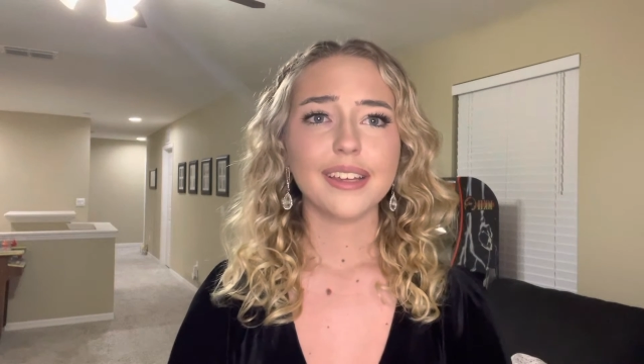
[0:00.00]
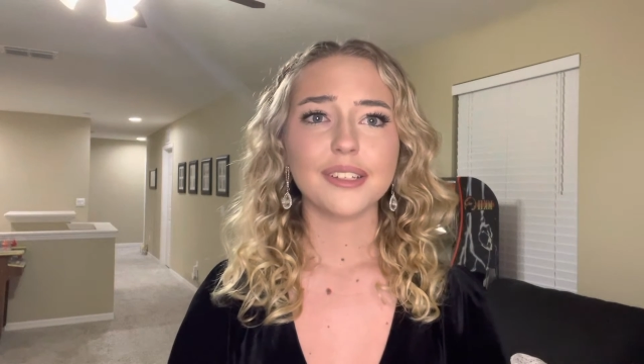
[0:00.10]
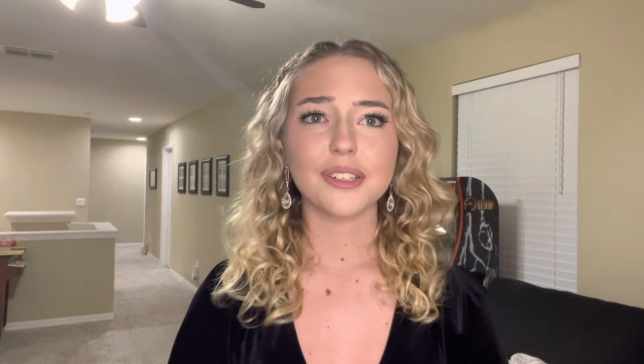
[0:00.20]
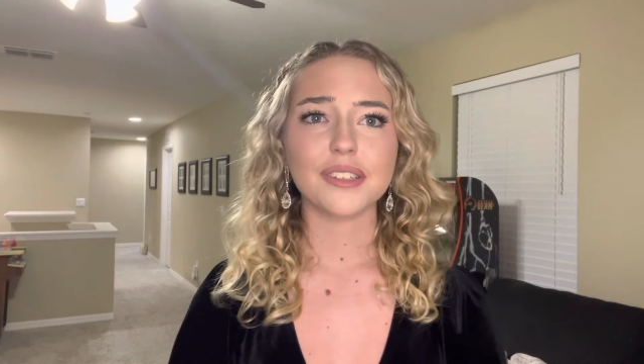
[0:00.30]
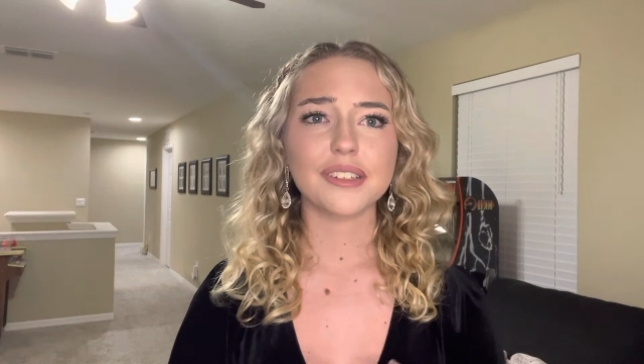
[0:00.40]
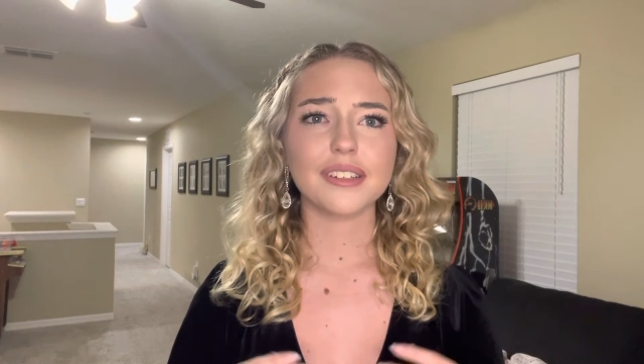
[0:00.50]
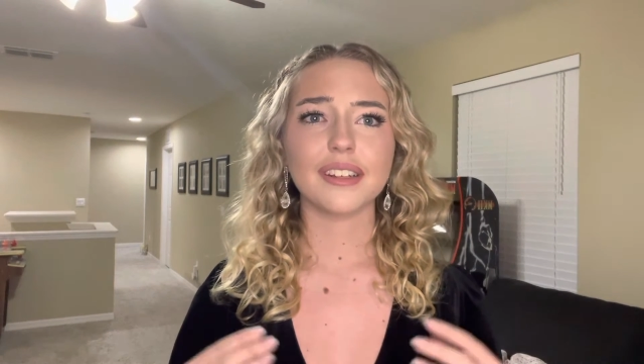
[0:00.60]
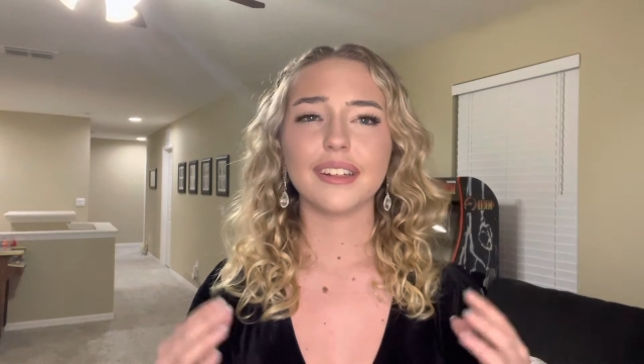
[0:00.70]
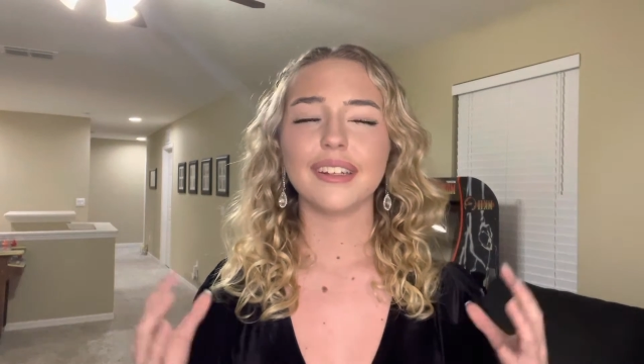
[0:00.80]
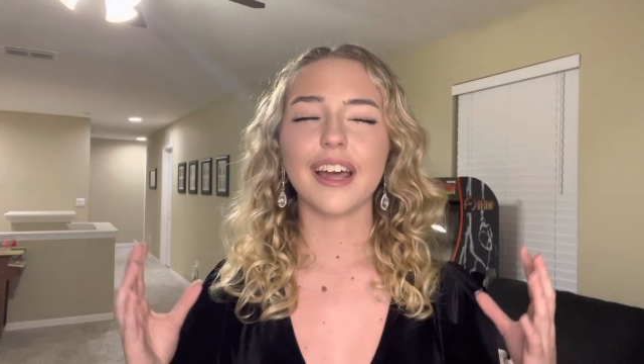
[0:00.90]
just
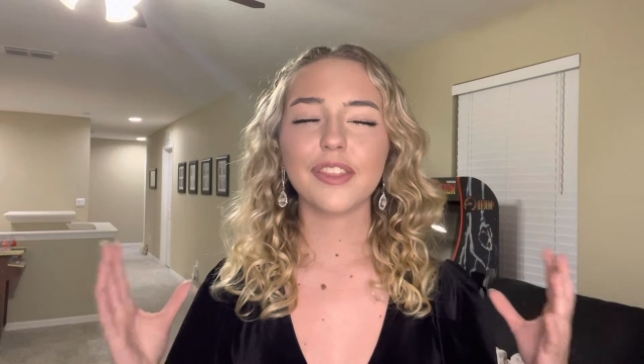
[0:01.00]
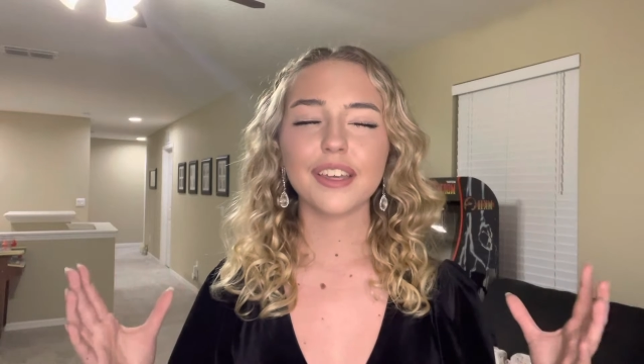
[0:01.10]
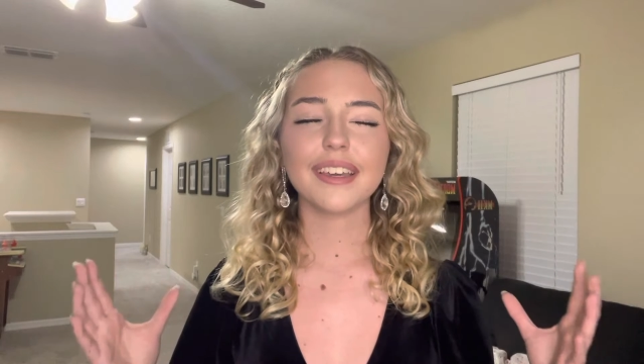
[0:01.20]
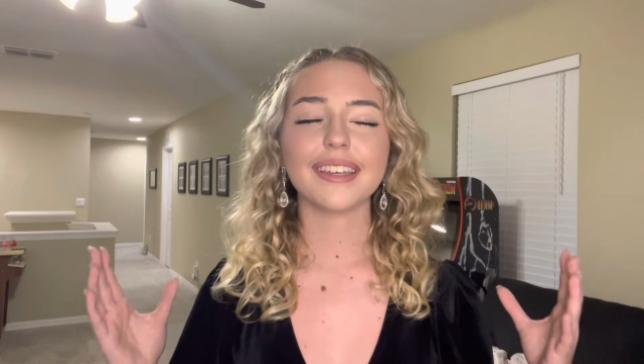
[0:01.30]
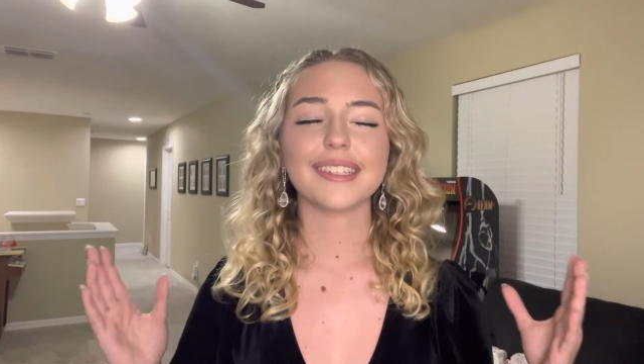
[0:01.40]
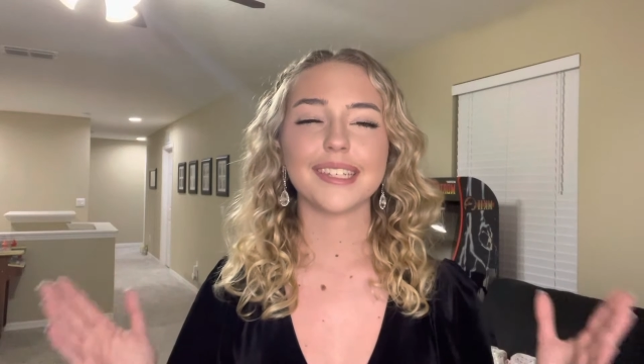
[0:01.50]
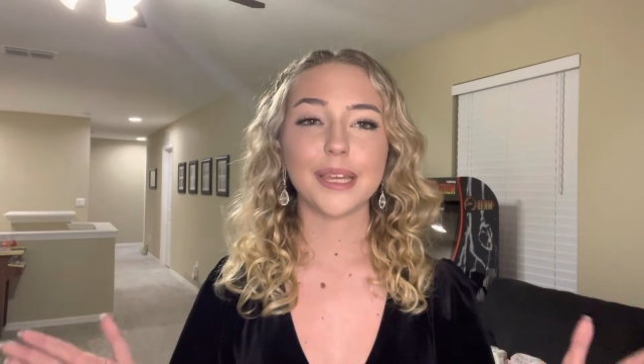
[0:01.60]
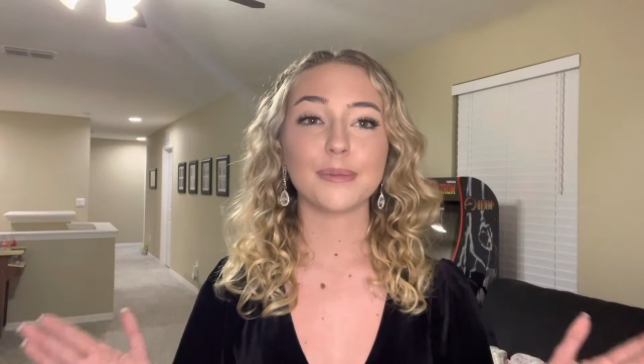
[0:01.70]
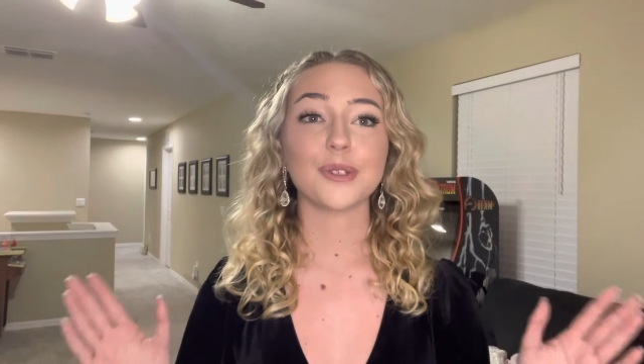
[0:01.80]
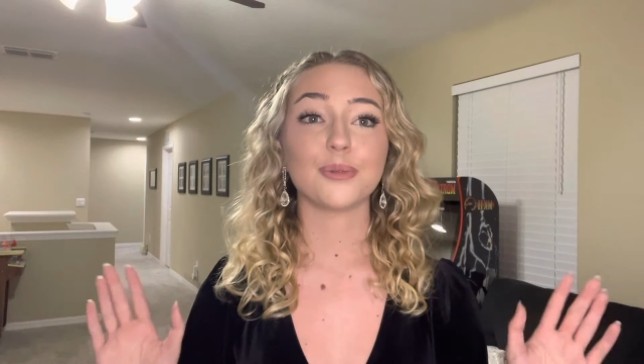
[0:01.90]
nothing
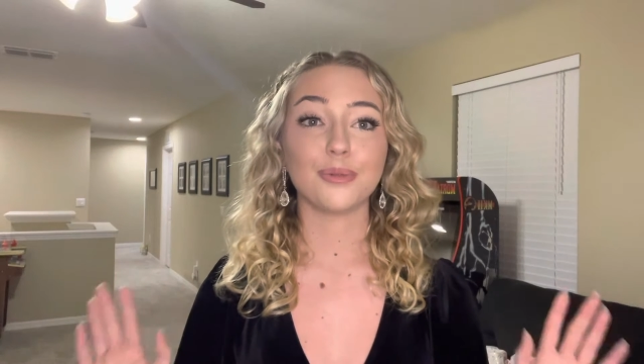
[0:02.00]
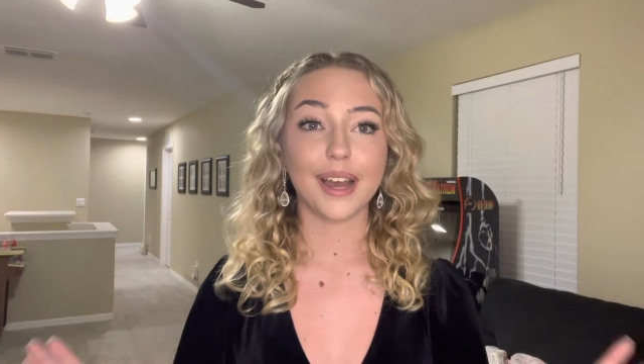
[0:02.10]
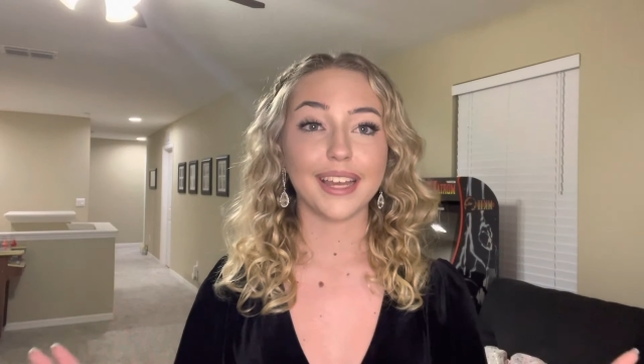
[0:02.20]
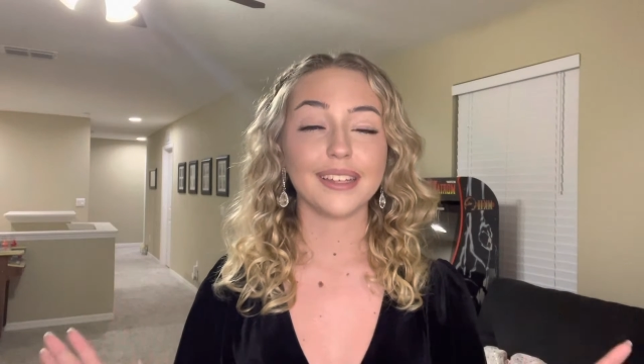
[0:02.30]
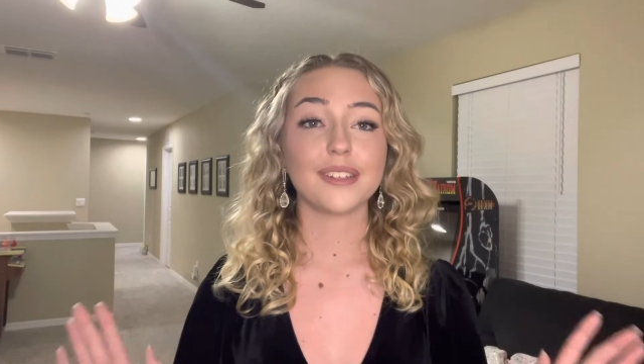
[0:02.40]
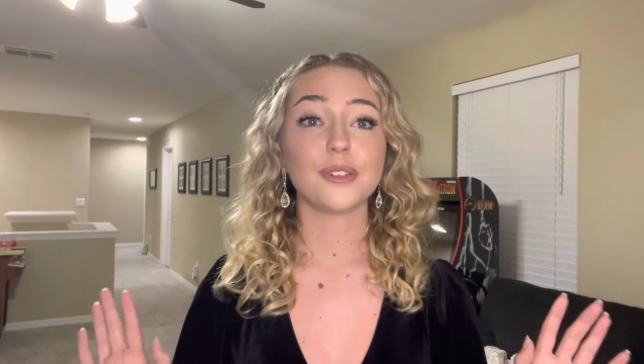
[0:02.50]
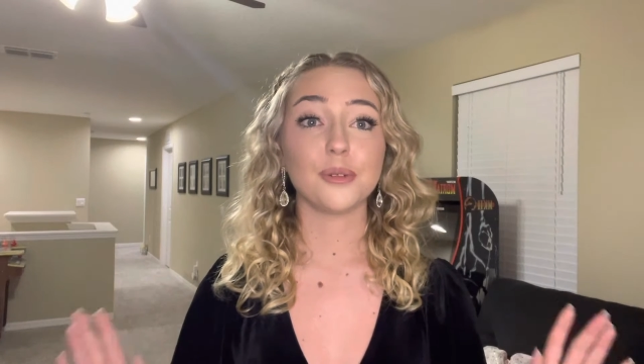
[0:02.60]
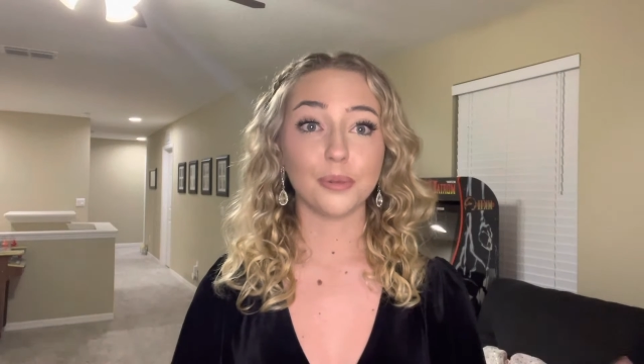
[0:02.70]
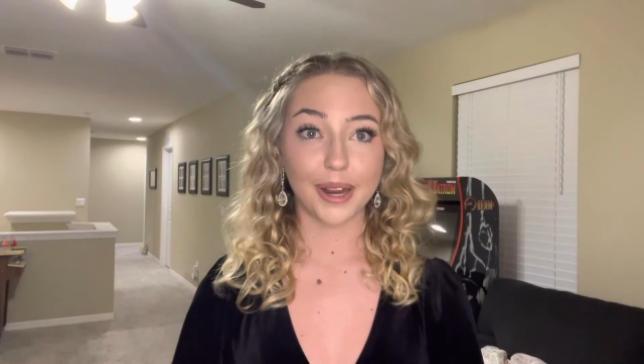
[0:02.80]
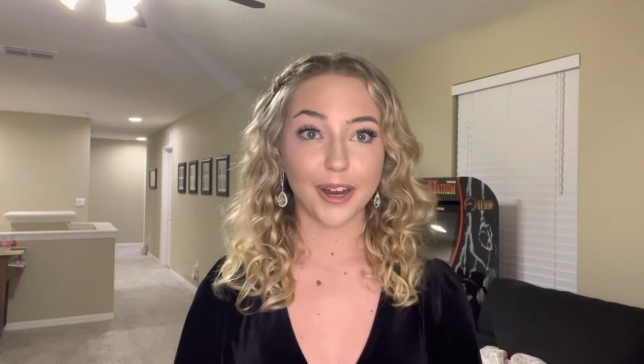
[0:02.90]
seems right
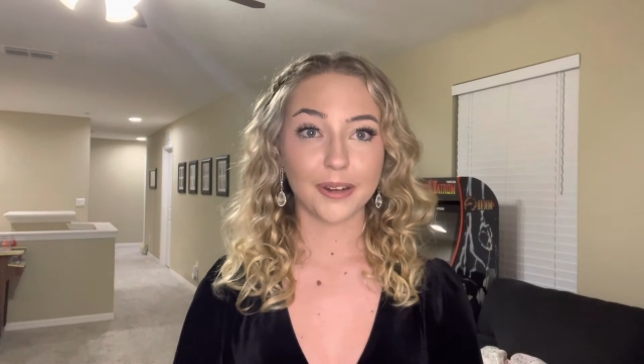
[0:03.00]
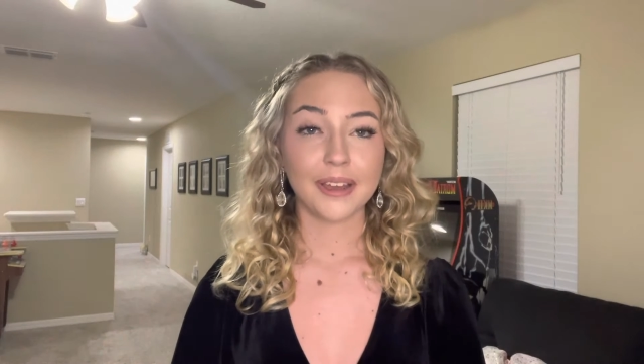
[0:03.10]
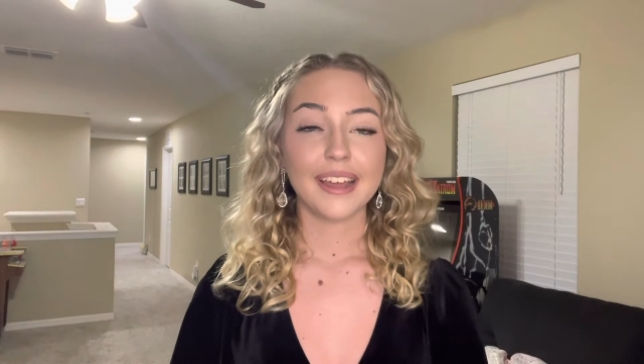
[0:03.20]
to wear.